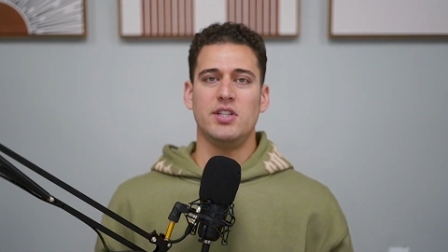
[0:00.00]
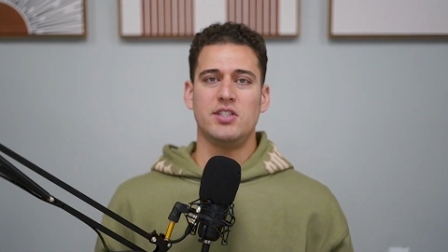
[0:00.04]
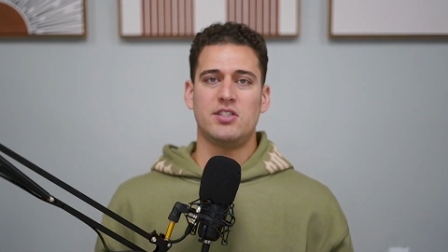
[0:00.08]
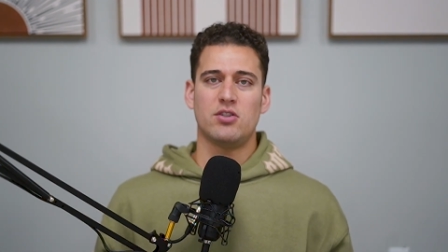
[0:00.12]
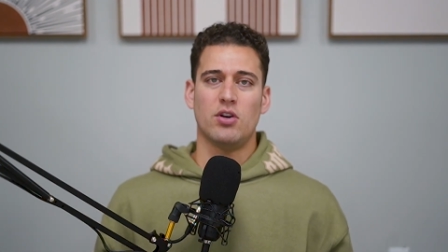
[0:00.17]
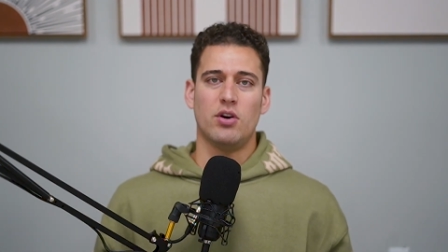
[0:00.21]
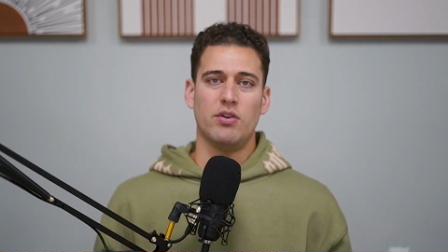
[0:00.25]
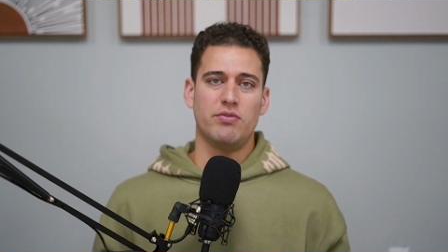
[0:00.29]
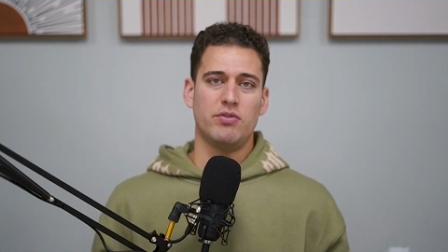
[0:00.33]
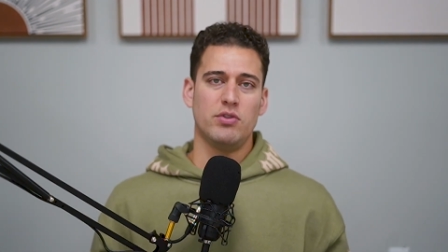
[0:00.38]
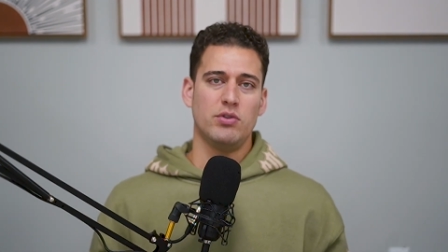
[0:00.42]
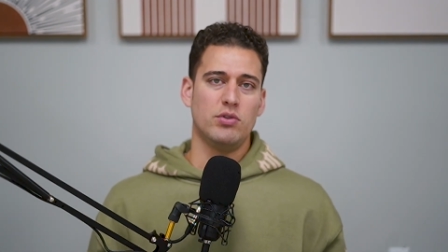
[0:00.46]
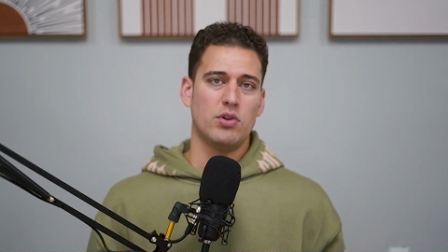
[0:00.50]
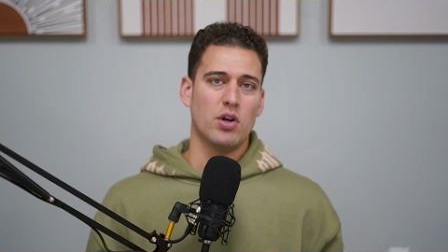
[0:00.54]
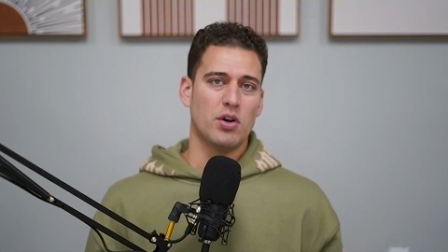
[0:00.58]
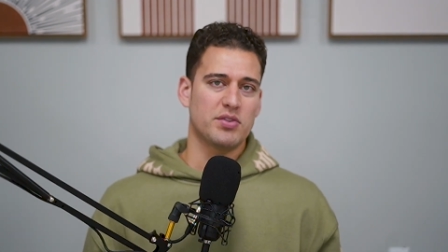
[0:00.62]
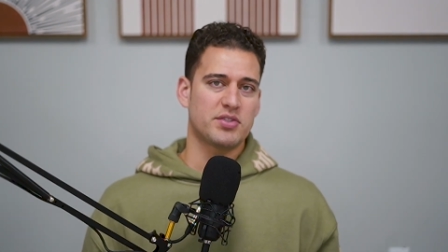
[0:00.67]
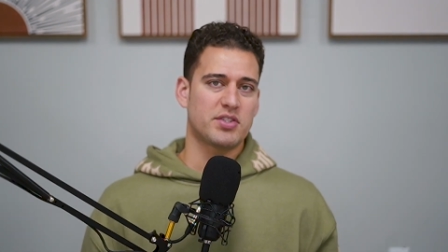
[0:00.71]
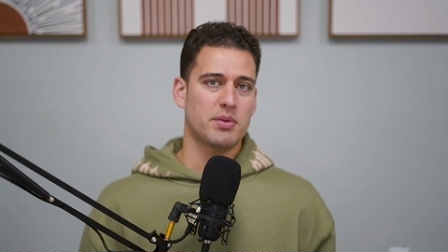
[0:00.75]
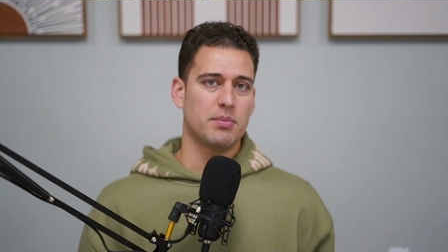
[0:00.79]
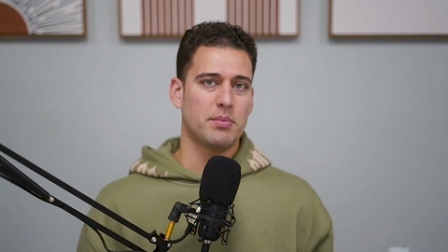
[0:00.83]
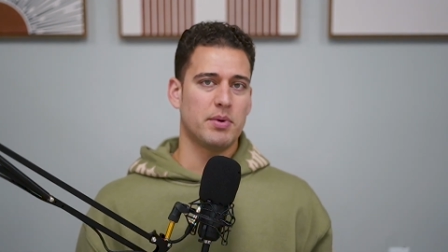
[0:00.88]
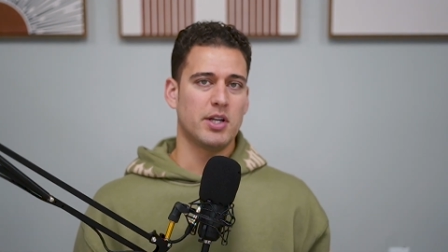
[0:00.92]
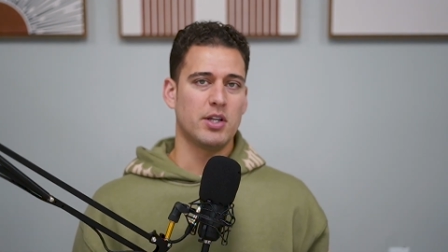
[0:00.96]
So if you know
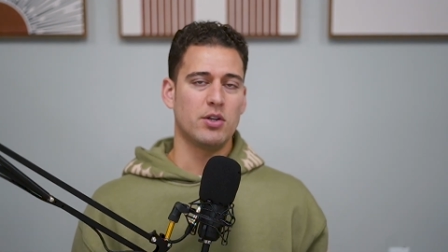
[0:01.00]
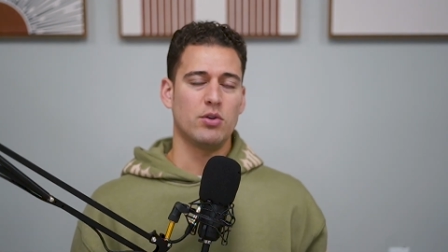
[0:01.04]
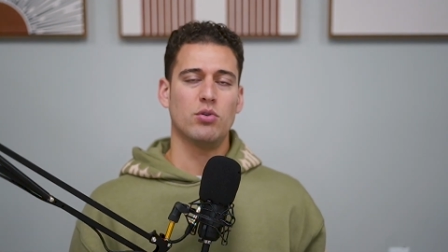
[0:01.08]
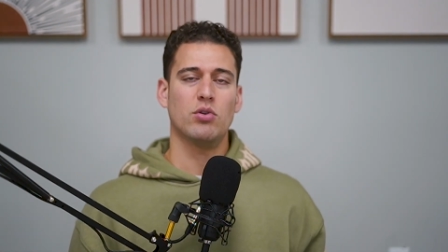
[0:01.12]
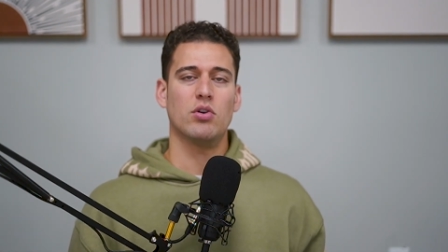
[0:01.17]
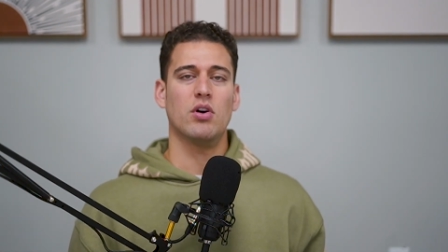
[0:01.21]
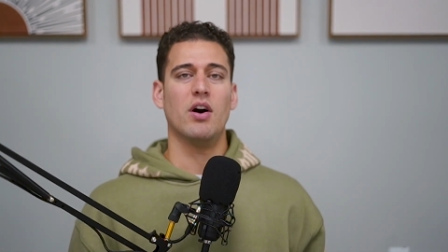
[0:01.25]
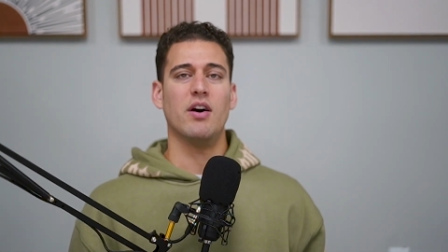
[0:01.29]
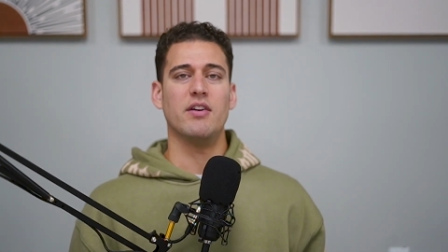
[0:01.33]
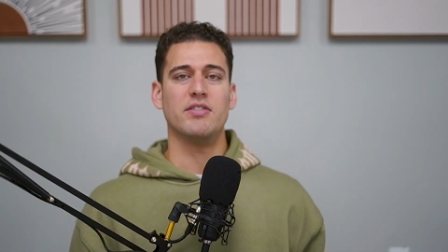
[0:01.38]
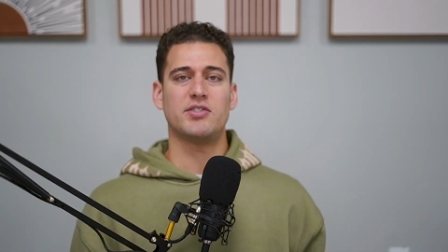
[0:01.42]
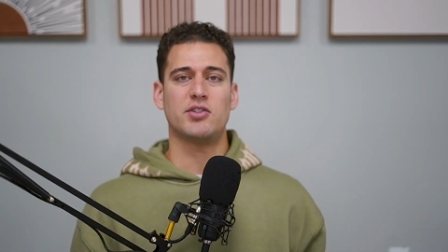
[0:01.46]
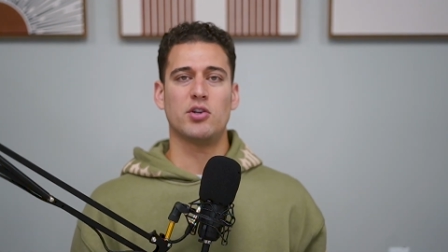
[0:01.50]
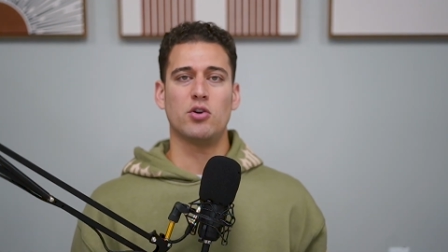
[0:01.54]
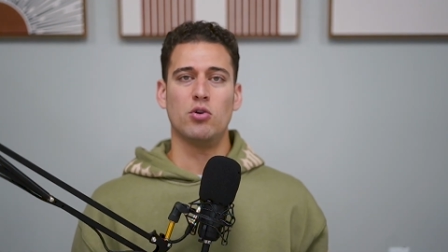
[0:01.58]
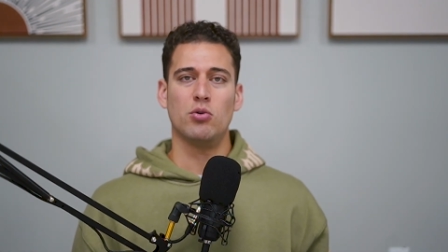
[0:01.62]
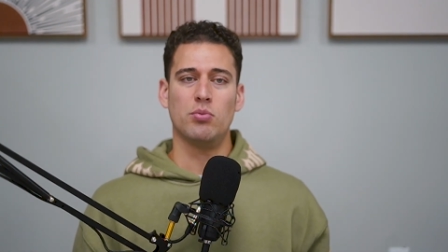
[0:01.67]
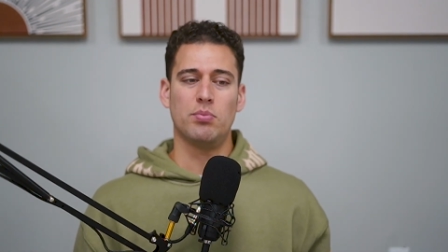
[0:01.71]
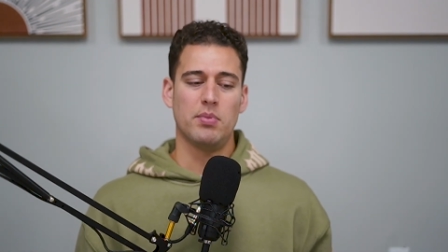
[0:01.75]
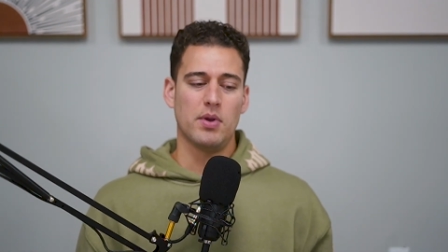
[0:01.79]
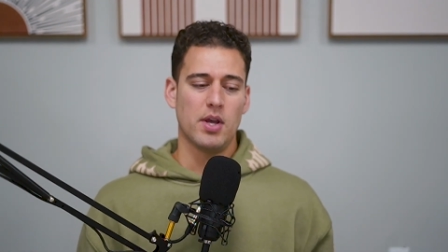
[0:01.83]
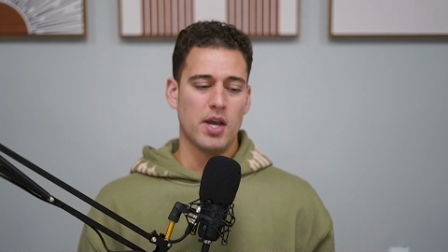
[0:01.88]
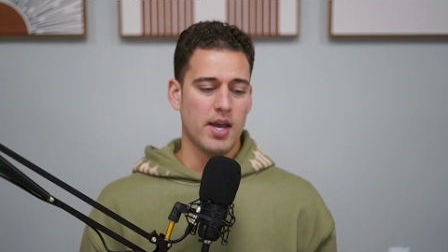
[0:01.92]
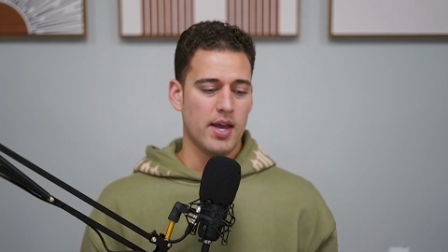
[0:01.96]
somebody who loves
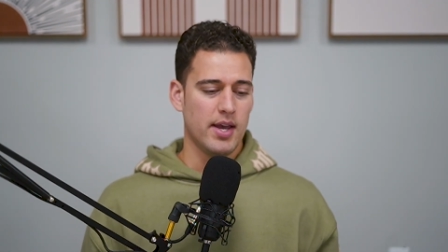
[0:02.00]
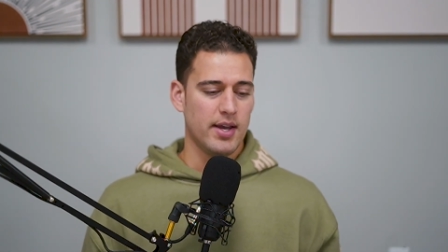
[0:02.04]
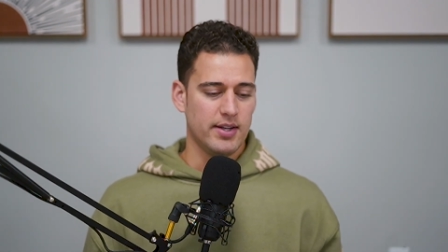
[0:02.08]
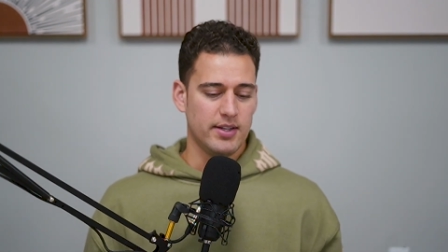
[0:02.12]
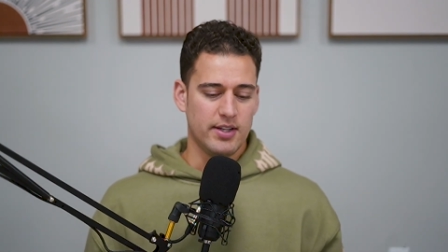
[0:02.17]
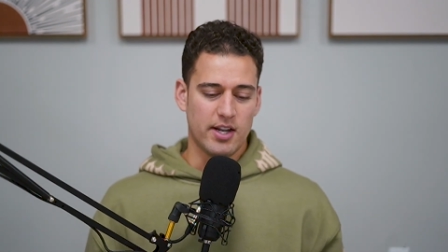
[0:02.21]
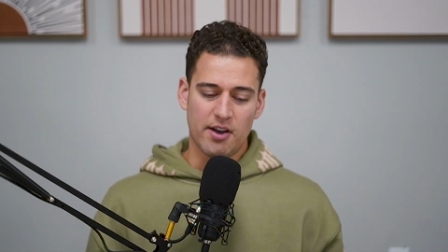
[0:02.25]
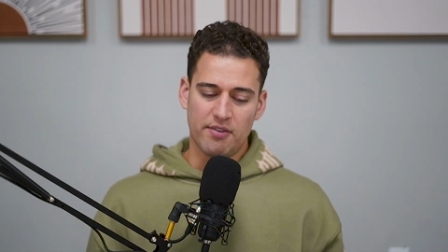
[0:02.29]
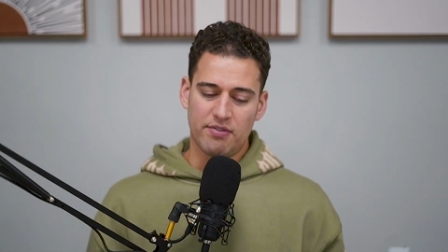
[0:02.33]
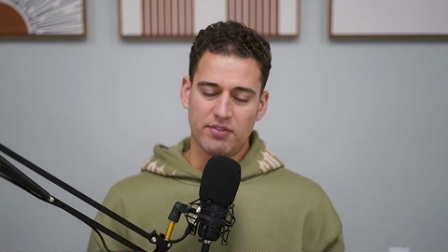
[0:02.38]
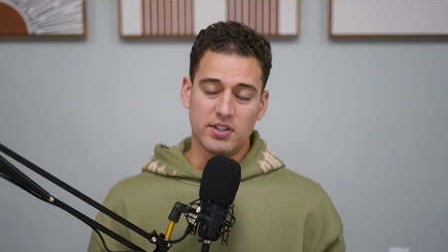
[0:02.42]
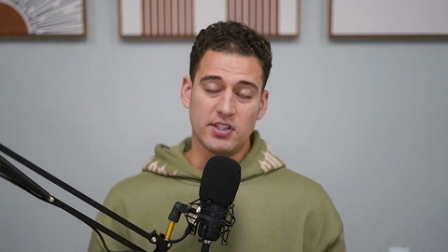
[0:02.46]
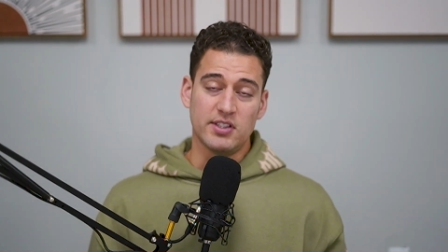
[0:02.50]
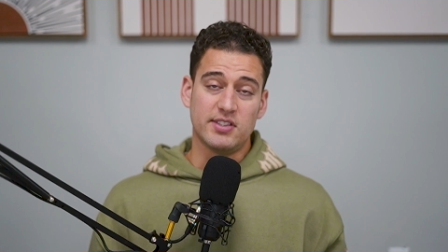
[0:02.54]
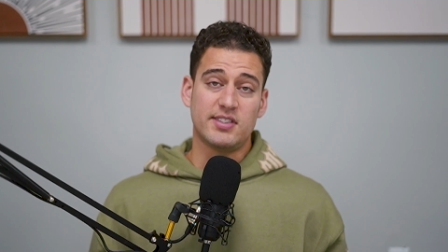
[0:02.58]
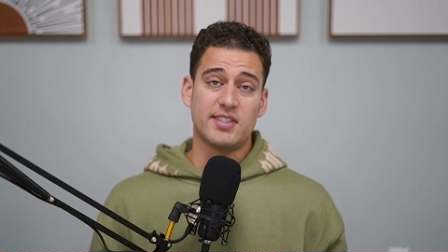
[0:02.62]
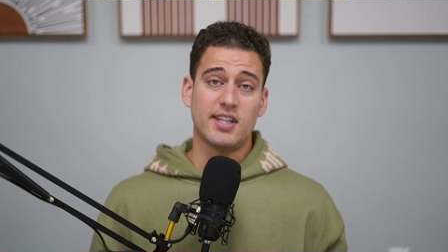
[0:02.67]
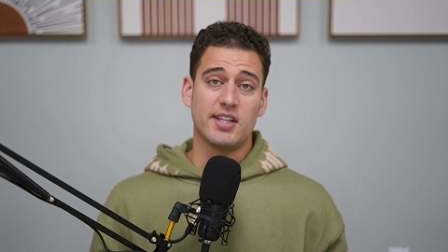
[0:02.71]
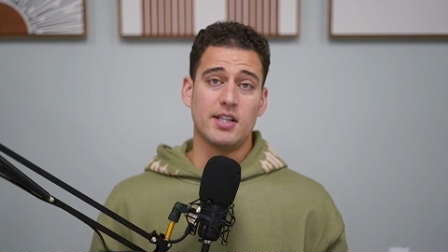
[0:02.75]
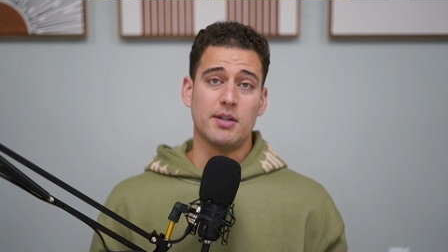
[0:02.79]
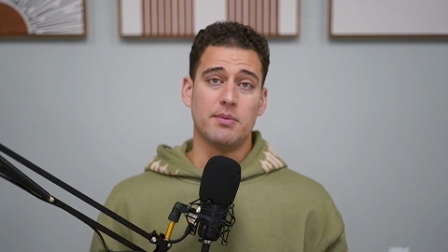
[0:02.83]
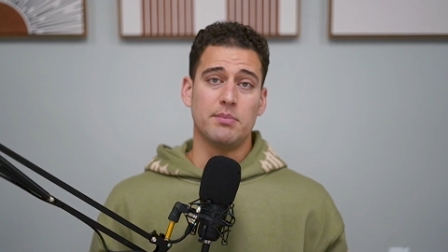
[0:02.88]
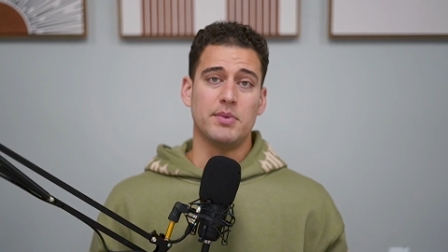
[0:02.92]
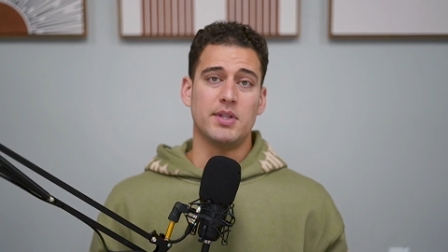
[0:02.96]
hoop, definitely
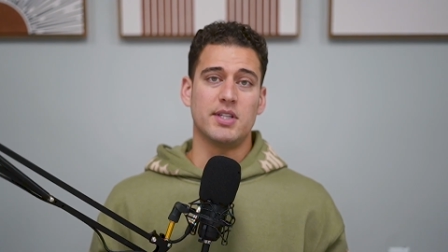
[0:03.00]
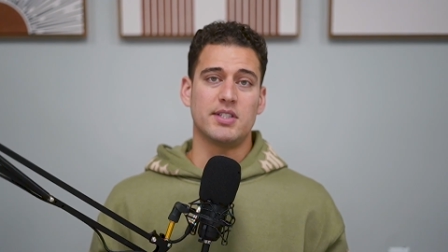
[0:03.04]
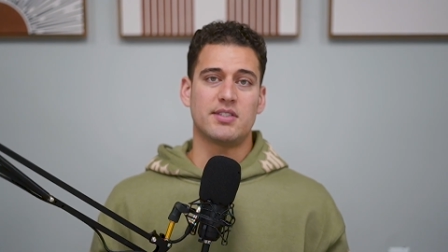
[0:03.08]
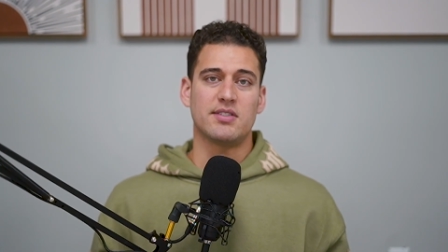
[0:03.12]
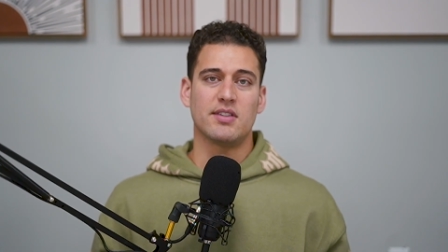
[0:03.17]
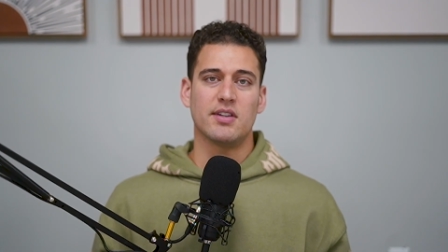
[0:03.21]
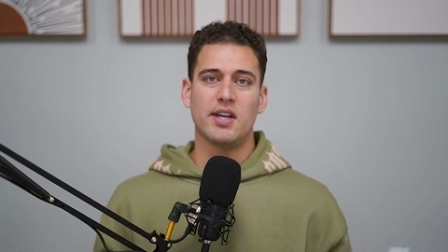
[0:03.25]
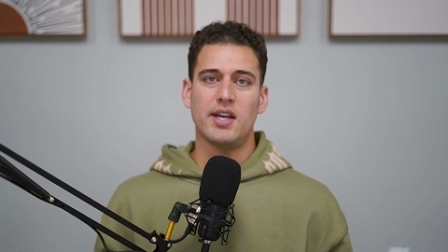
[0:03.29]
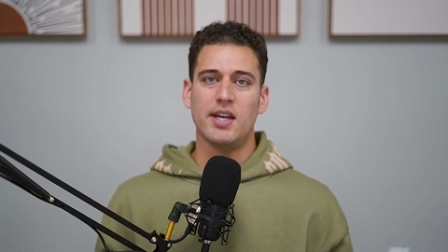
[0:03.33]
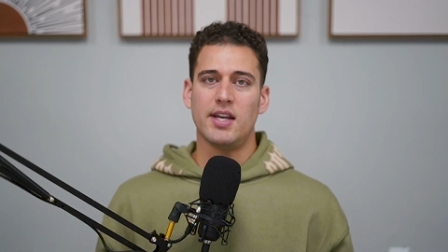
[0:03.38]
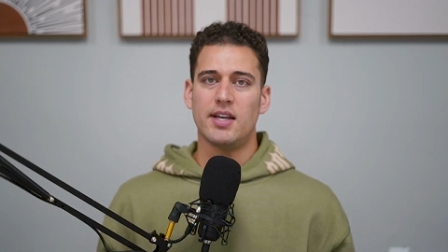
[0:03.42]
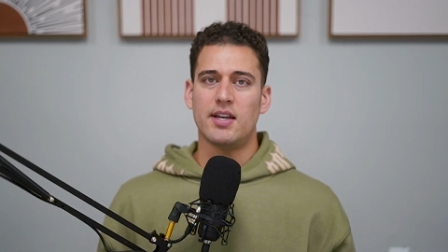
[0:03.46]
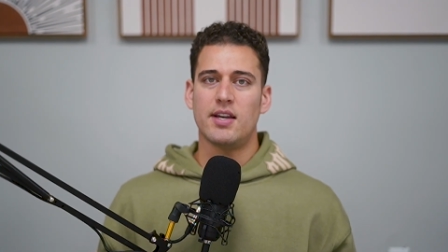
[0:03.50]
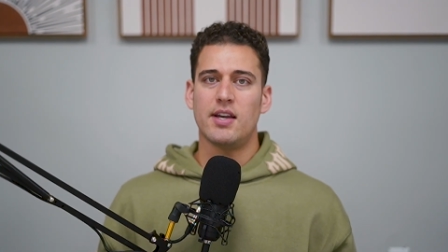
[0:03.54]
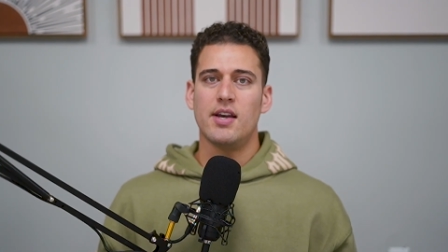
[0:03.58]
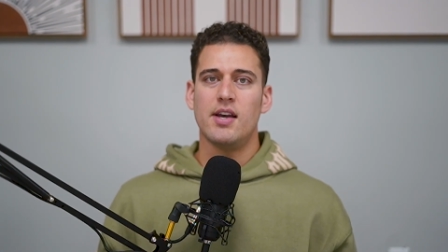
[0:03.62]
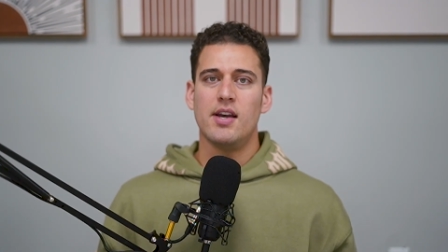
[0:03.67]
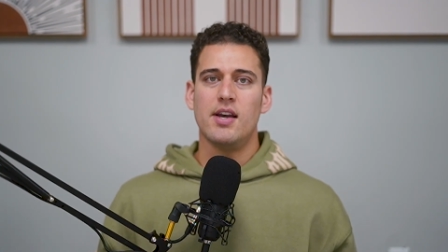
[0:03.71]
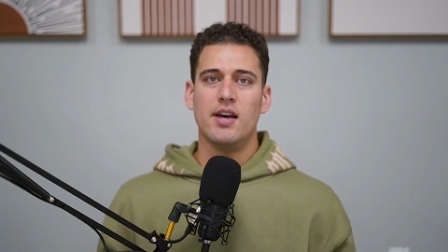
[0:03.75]
send them this link.